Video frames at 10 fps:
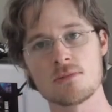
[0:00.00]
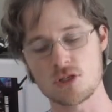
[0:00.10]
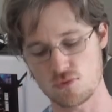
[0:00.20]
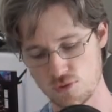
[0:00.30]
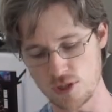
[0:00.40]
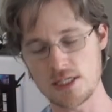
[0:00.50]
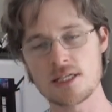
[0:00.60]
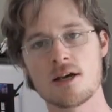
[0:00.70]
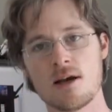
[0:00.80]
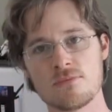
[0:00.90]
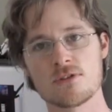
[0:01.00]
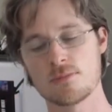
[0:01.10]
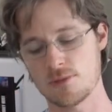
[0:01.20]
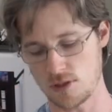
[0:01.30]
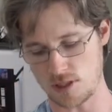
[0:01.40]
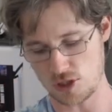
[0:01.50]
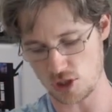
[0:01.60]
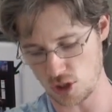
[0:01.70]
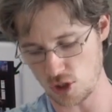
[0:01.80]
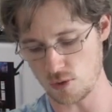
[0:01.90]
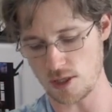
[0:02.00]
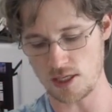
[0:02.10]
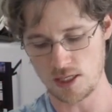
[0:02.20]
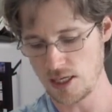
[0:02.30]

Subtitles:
it's really comfortable and secure